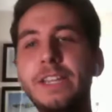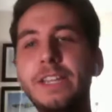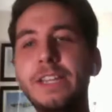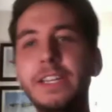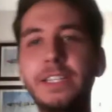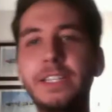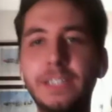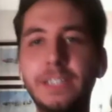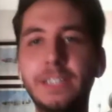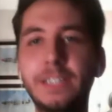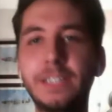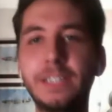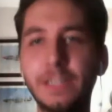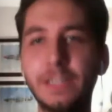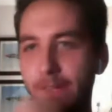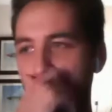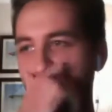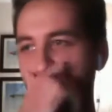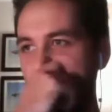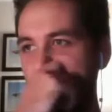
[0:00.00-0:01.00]
be,
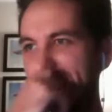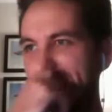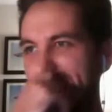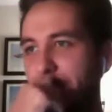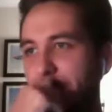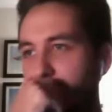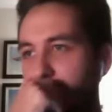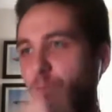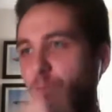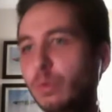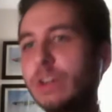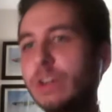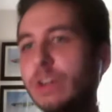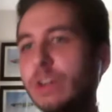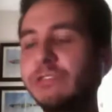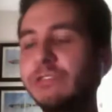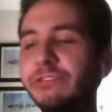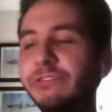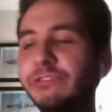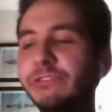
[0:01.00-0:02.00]
we
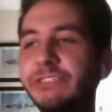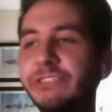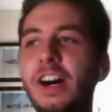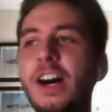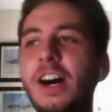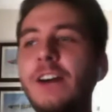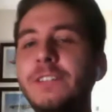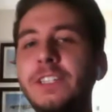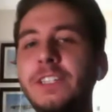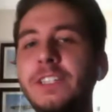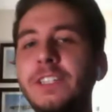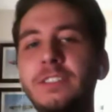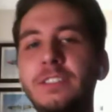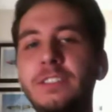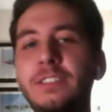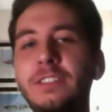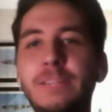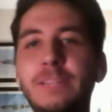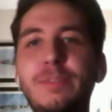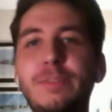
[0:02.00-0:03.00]
don't see it
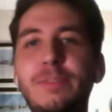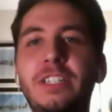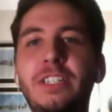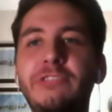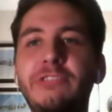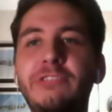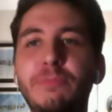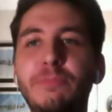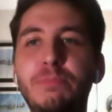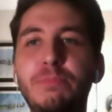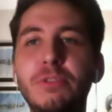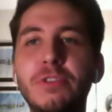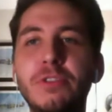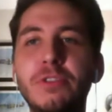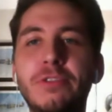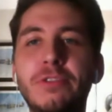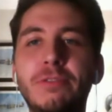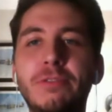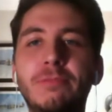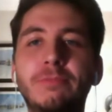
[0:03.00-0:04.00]
often in MLS, but
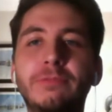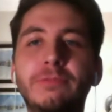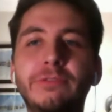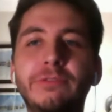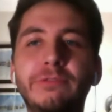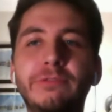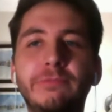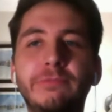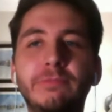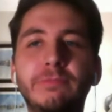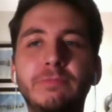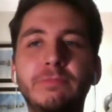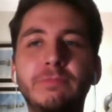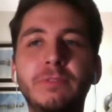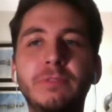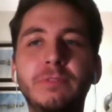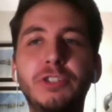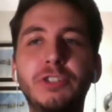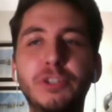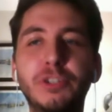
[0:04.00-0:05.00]

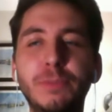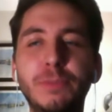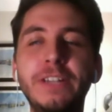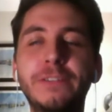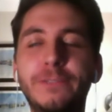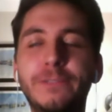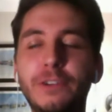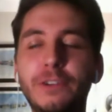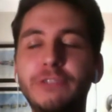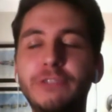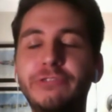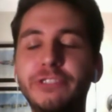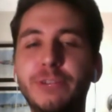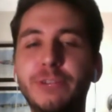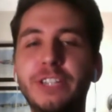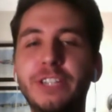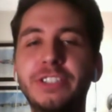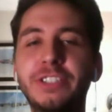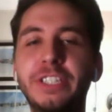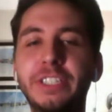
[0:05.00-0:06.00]
the Jermaine Defoe
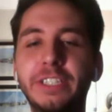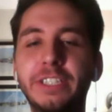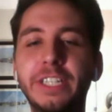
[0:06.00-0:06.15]
situation